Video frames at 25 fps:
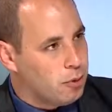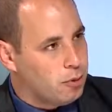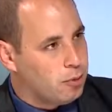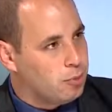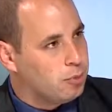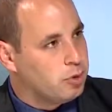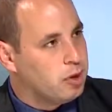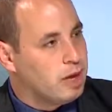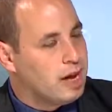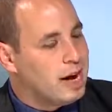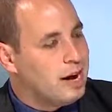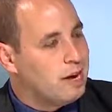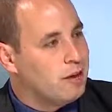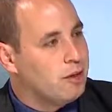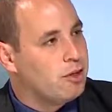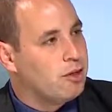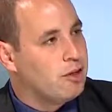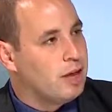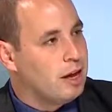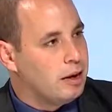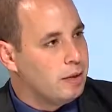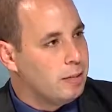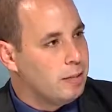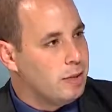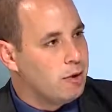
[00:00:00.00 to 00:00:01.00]
planes
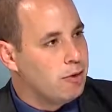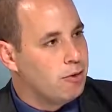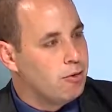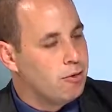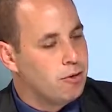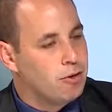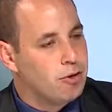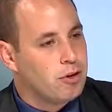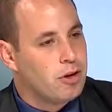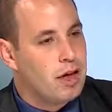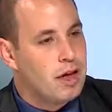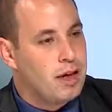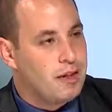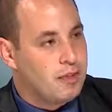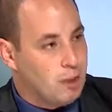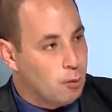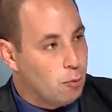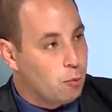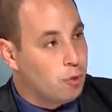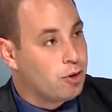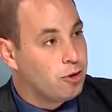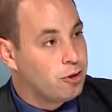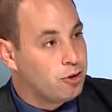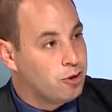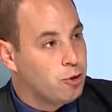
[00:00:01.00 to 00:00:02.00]
and missiles, that
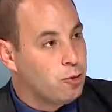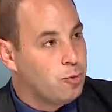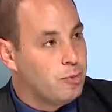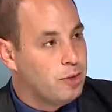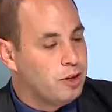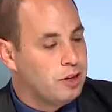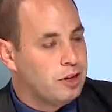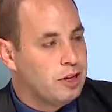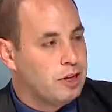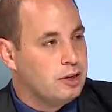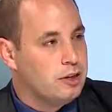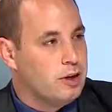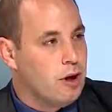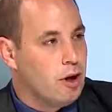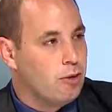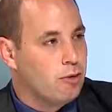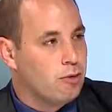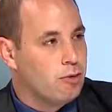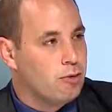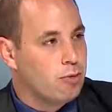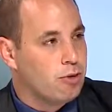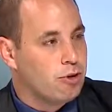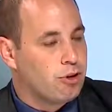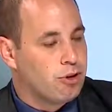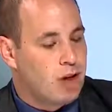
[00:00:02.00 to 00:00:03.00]
worth $2 billion,
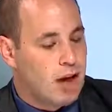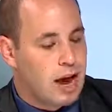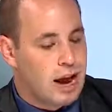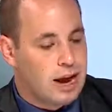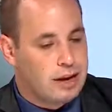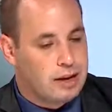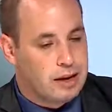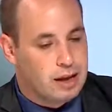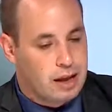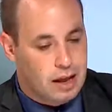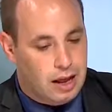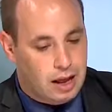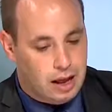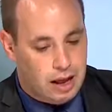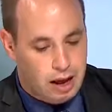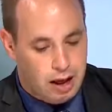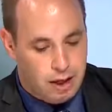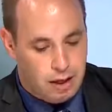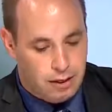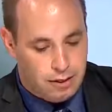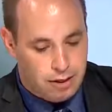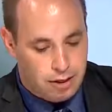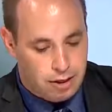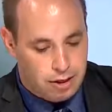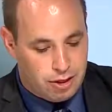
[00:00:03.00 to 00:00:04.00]
was signed
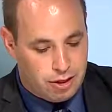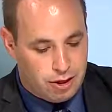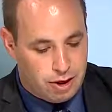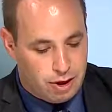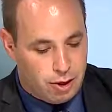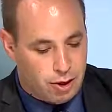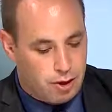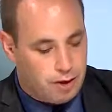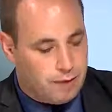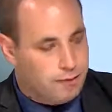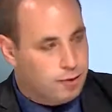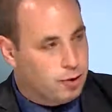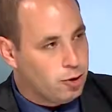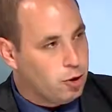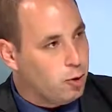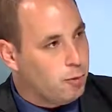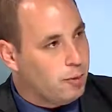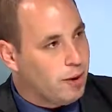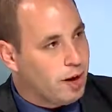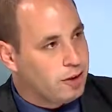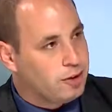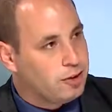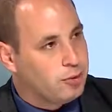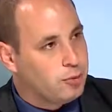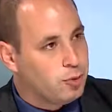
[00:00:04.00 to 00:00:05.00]
this year. If you go
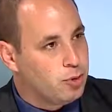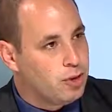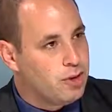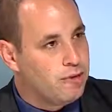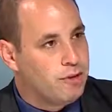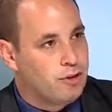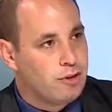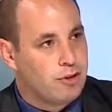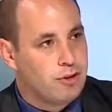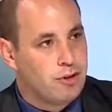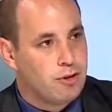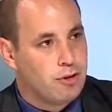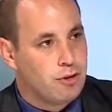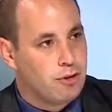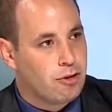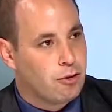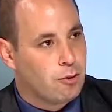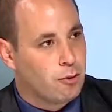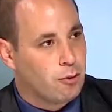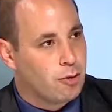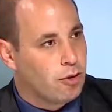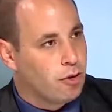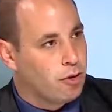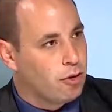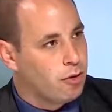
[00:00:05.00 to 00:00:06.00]
back to previous years, there
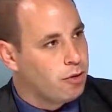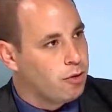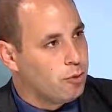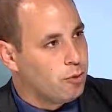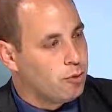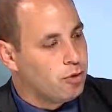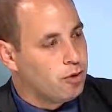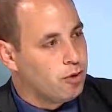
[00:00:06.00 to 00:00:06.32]
was